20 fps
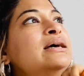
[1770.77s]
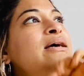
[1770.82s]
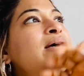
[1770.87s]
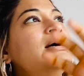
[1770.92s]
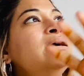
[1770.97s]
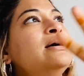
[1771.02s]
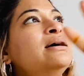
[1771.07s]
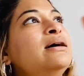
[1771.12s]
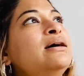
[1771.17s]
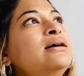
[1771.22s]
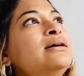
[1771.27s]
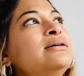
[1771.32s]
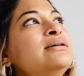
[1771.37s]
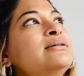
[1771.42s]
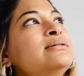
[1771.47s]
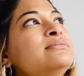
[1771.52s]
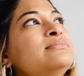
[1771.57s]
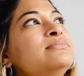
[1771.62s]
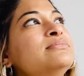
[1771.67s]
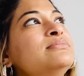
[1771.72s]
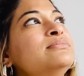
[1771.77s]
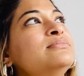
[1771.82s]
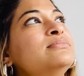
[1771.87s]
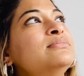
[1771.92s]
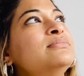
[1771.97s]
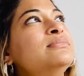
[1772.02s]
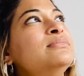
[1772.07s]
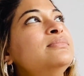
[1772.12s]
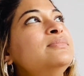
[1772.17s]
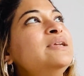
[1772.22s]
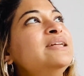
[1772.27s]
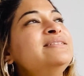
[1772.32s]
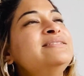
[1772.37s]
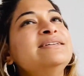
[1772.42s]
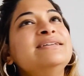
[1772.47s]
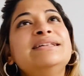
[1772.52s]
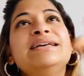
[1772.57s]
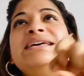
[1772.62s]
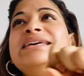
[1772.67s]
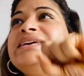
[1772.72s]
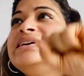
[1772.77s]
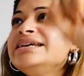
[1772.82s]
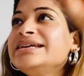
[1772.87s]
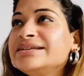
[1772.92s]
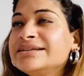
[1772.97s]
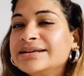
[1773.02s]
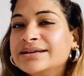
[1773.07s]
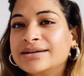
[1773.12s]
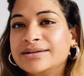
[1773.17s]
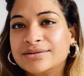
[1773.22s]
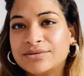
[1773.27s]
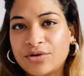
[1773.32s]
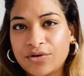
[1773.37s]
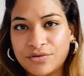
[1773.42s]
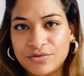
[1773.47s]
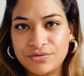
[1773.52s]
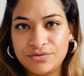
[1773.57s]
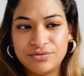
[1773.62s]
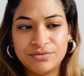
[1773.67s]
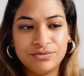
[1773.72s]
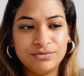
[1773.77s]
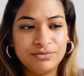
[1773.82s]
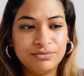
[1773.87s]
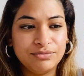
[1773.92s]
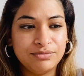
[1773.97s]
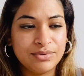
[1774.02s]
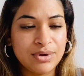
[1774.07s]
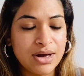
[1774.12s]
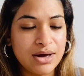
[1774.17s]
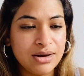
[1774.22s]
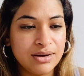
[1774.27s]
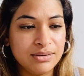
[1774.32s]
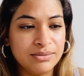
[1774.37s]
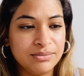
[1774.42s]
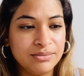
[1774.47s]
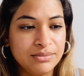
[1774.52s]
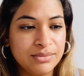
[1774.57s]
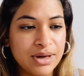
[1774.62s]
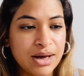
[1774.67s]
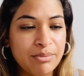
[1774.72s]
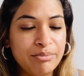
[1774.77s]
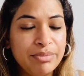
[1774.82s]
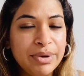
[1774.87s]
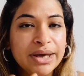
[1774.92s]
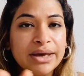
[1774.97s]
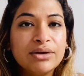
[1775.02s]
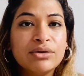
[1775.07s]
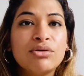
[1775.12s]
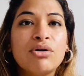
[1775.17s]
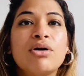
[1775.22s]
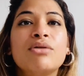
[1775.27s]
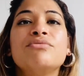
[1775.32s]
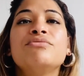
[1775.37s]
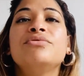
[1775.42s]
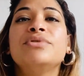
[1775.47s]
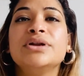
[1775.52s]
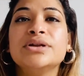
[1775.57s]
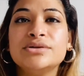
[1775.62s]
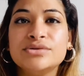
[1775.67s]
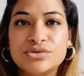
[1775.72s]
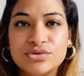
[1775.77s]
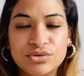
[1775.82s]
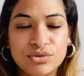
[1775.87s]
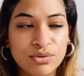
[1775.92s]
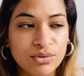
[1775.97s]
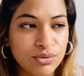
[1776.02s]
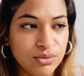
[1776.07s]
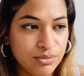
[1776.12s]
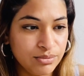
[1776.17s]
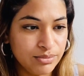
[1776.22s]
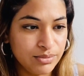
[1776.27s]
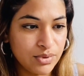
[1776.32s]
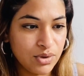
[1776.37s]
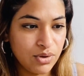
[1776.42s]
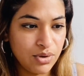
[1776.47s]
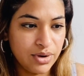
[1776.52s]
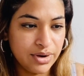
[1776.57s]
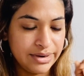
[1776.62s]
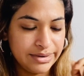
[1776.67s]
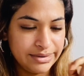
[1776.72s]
uh, let's say the heating of a big conference room, or